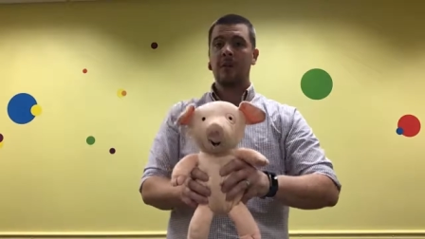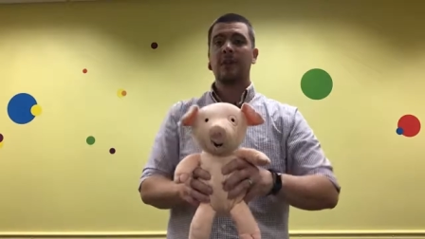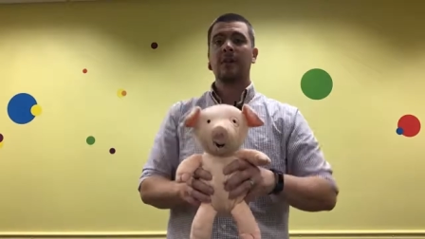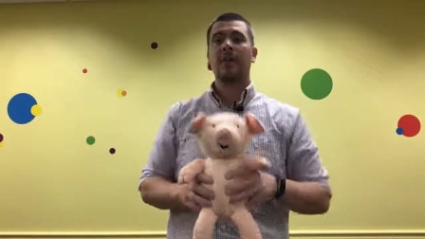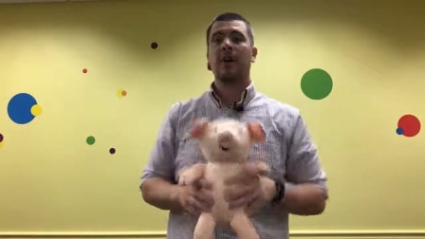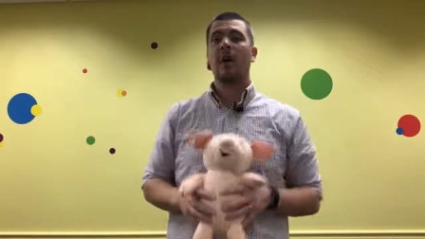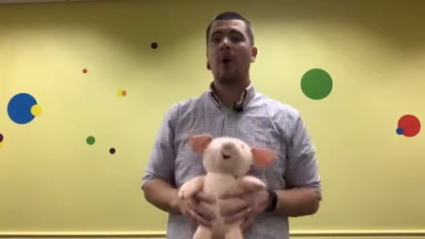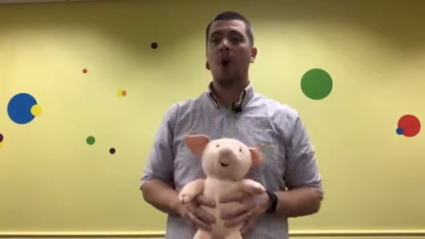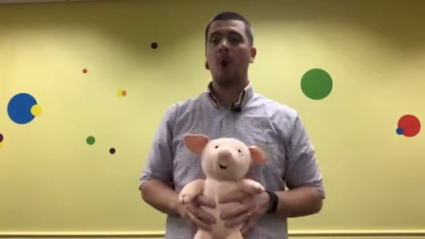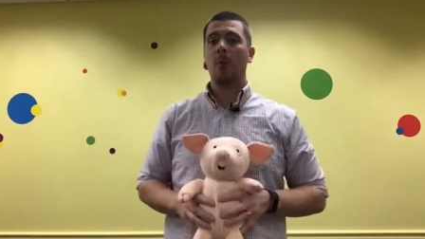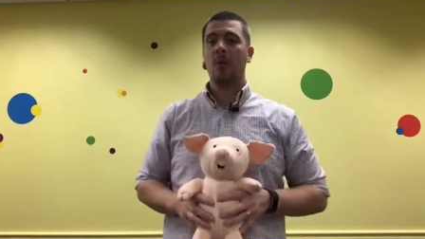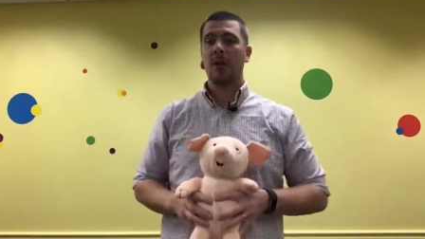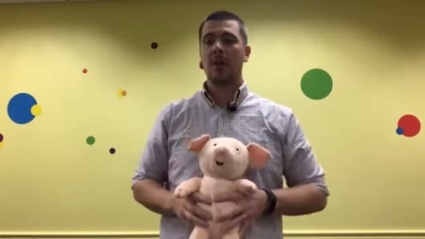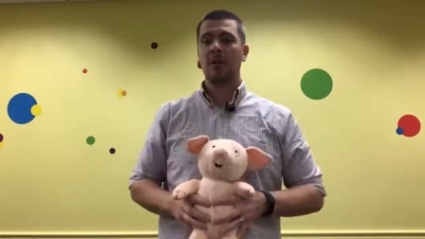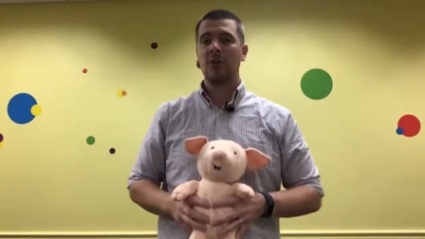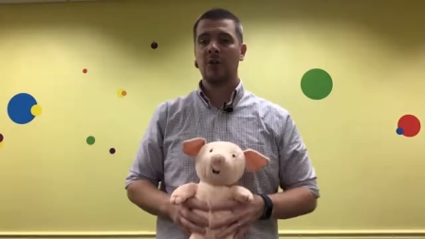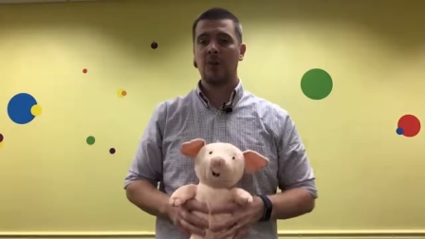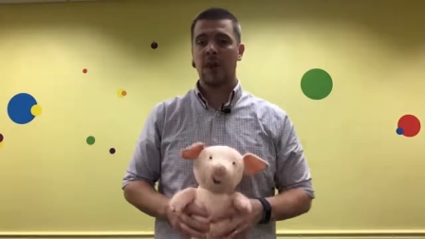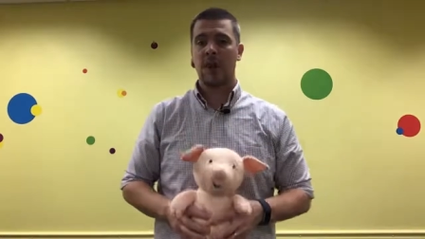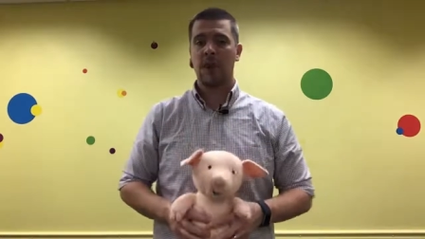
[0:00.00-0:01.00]
is our opening
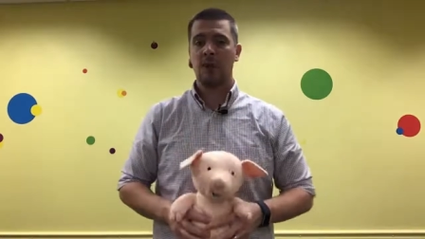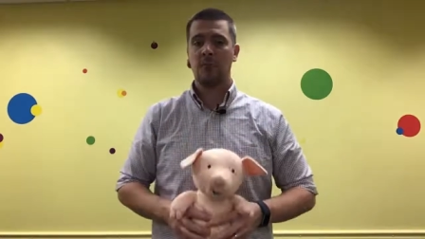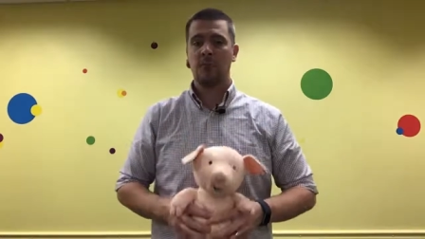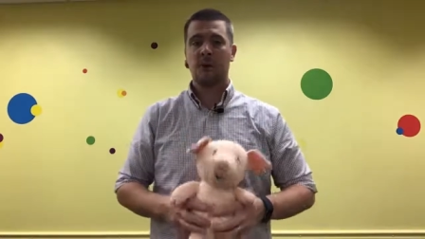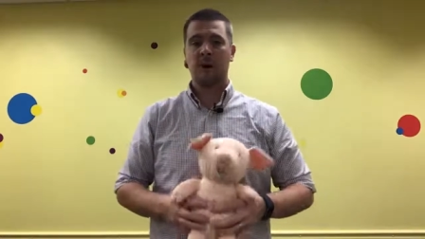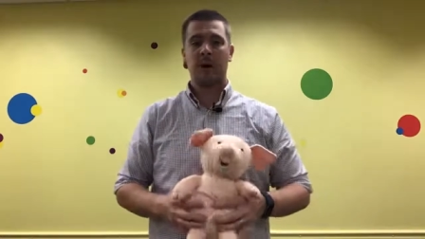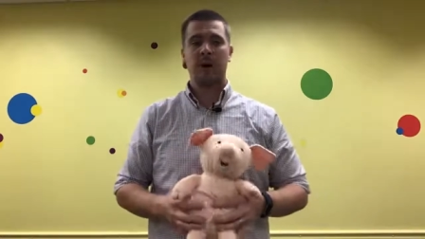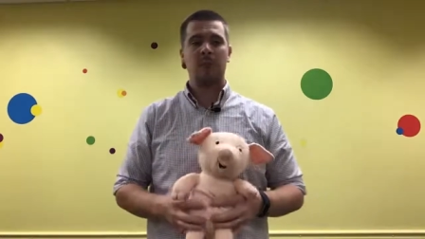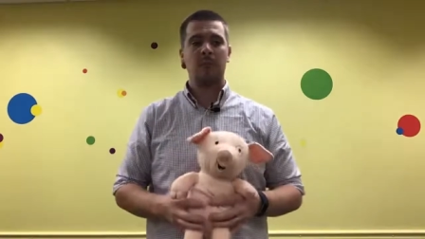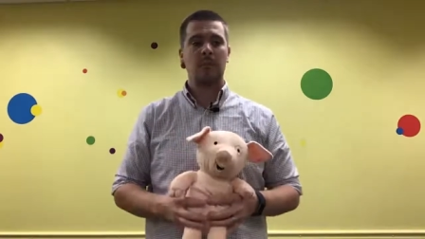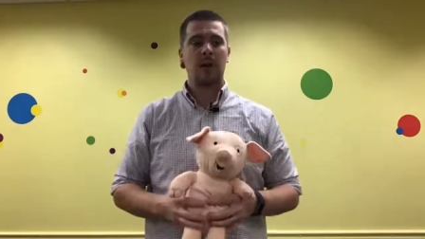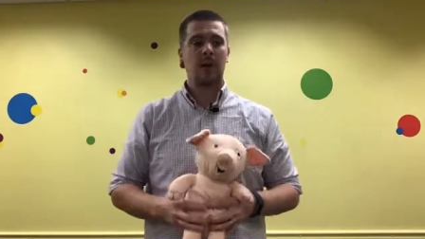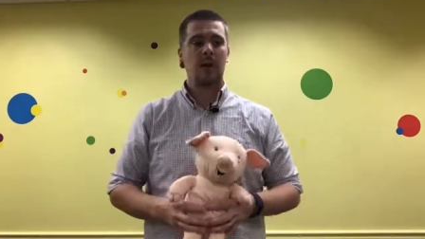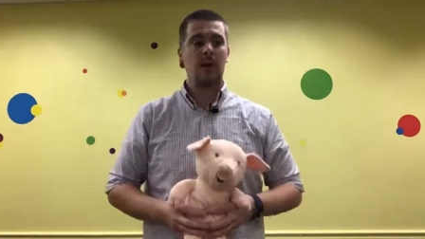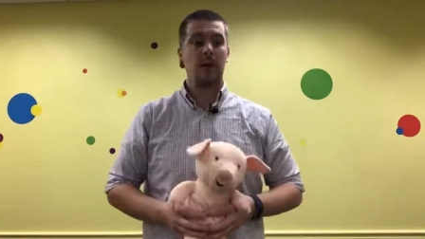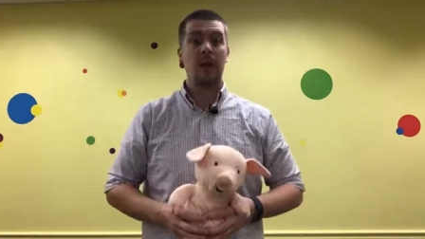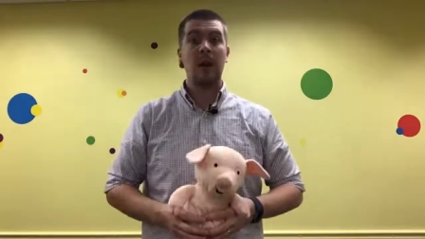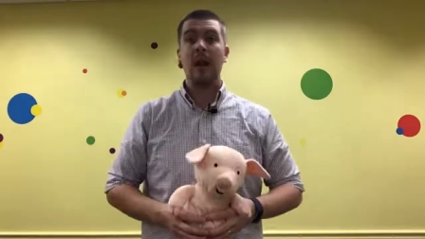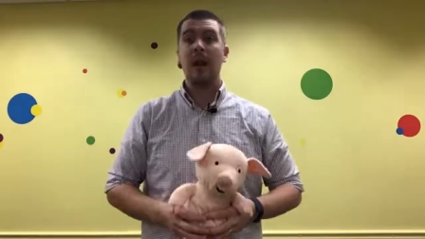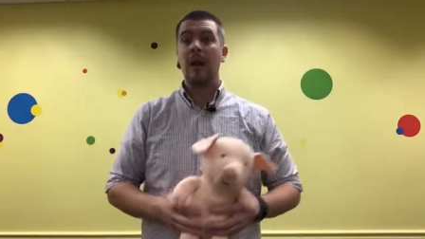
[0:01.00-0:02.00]
chant, Bread and
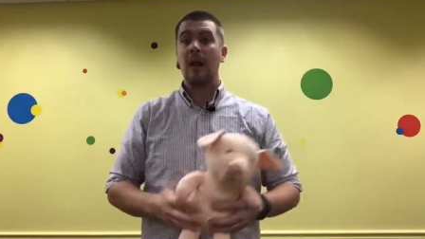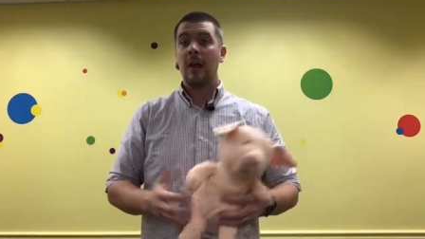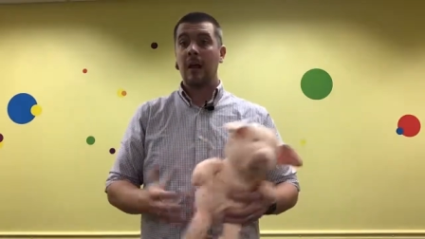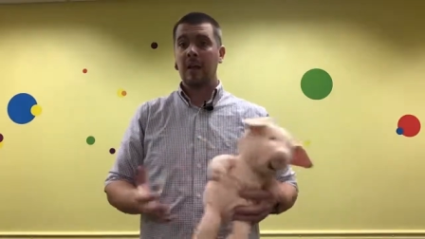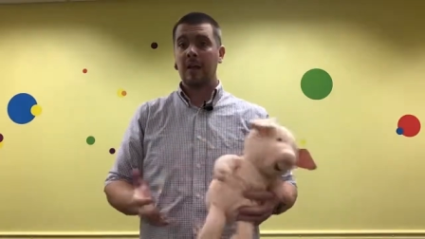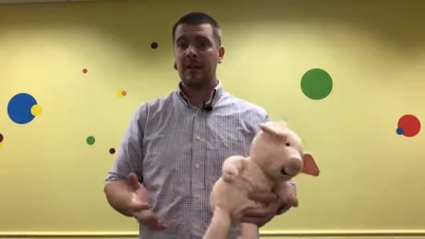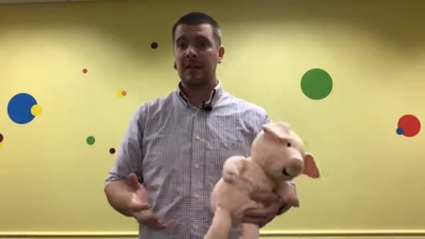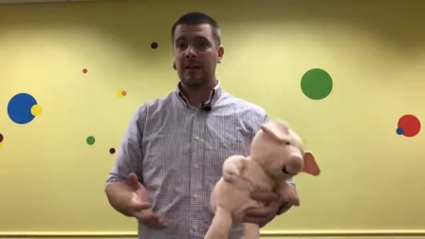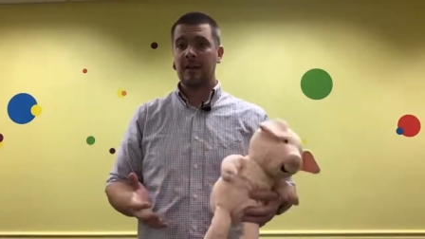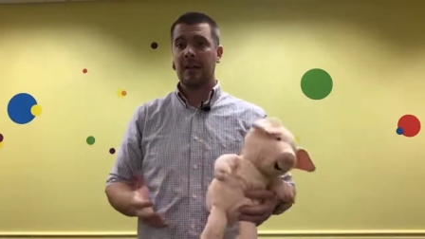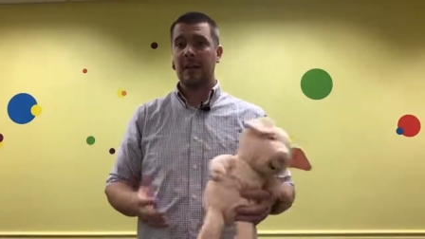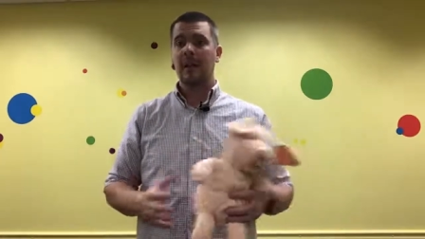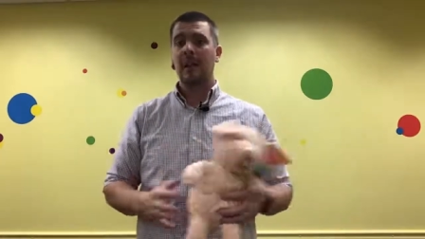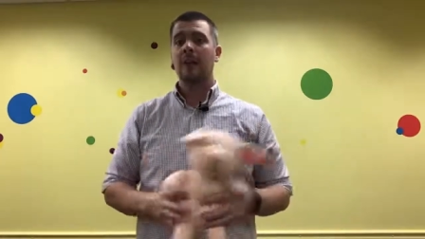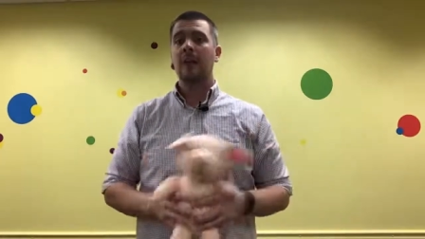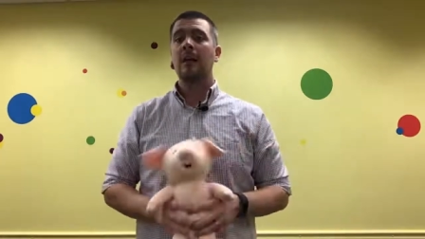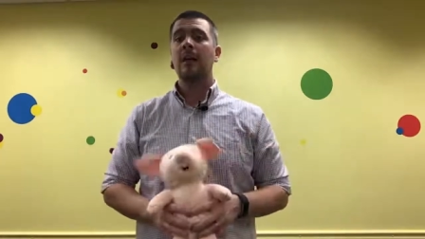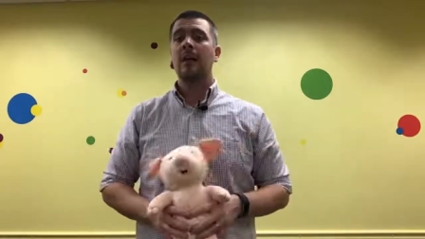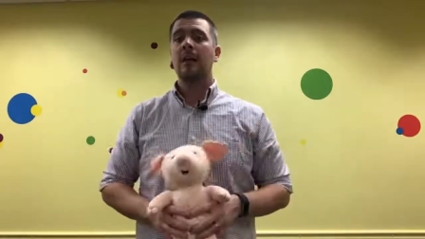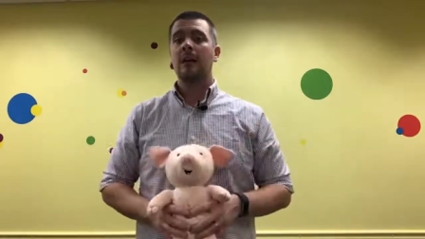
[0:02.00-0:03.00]
Butter, and the
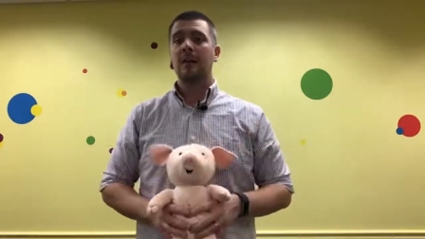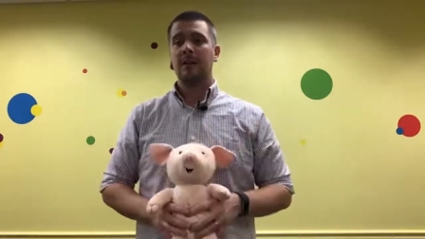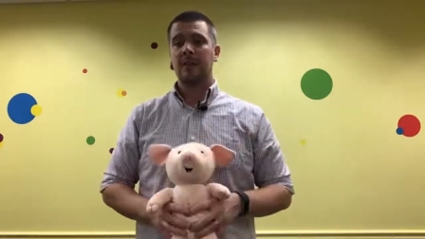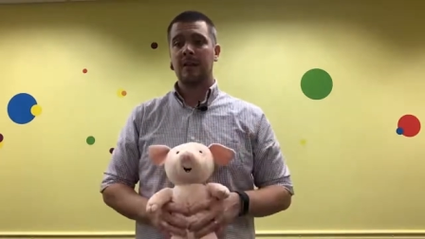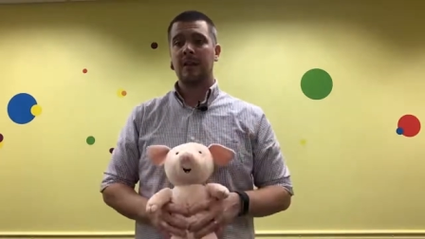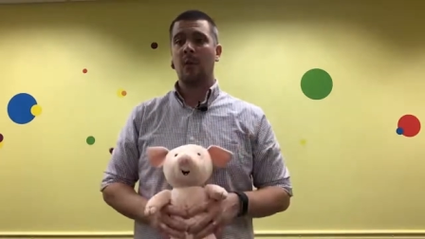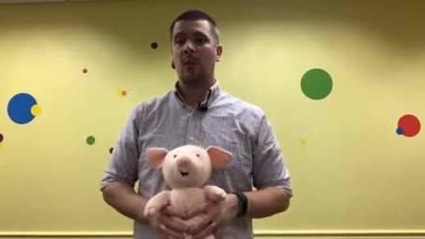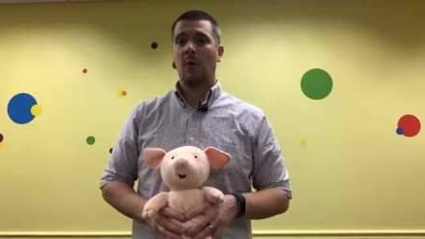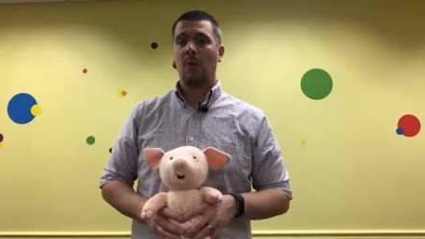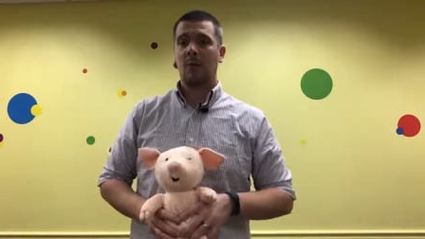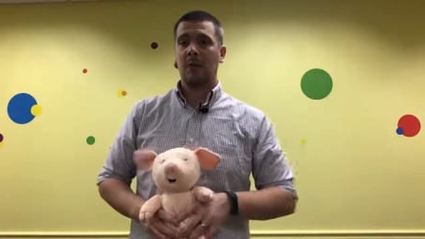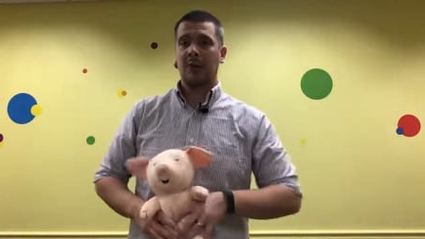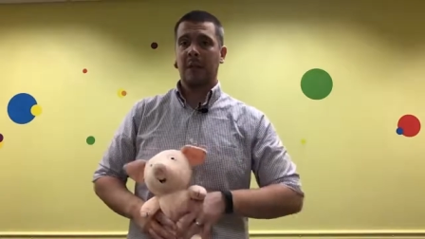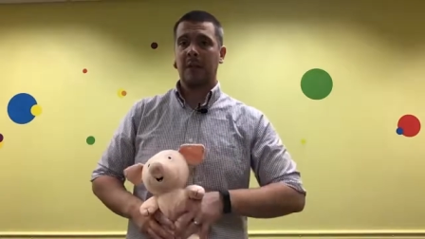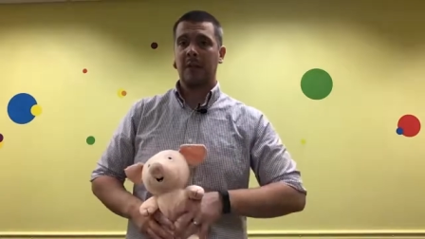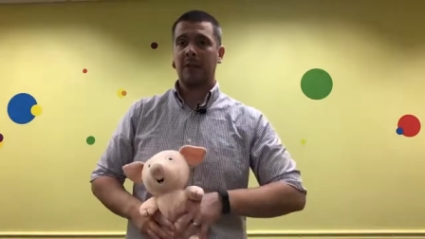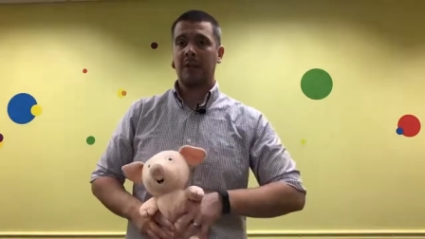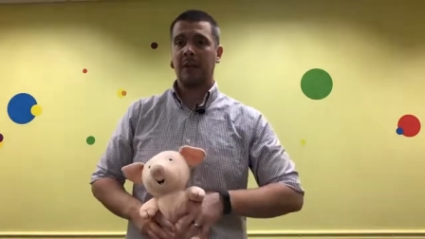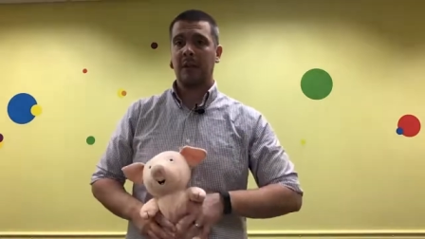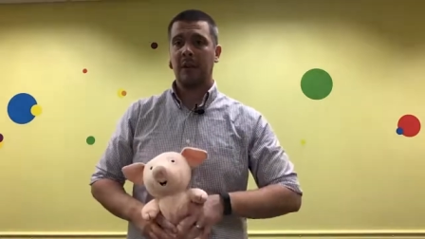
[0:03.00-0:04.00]
second is The More We
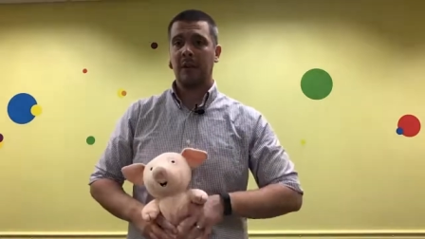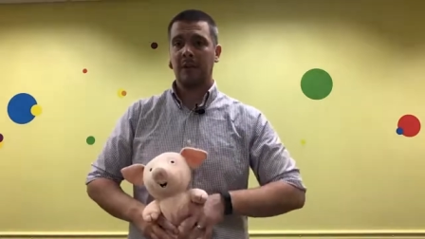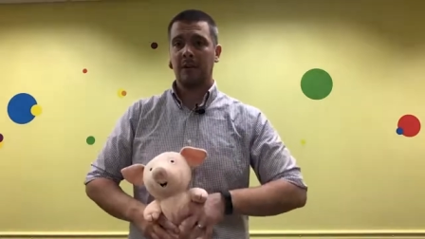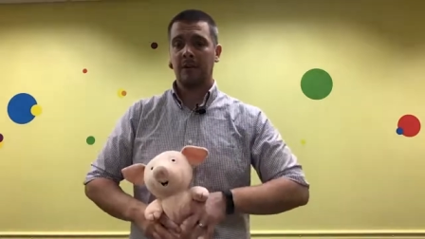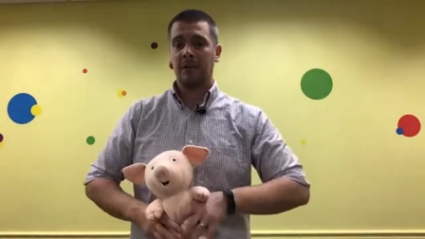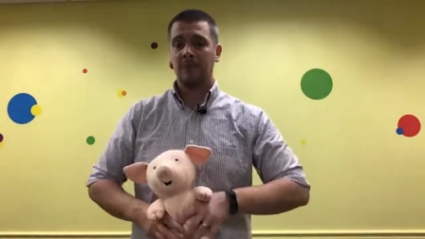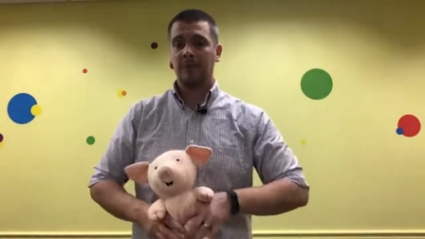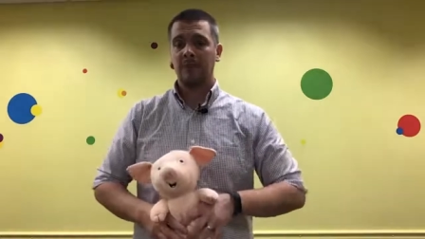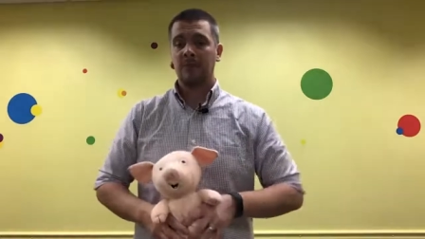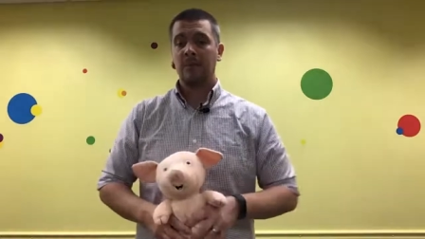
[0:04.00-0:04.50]
Get Together.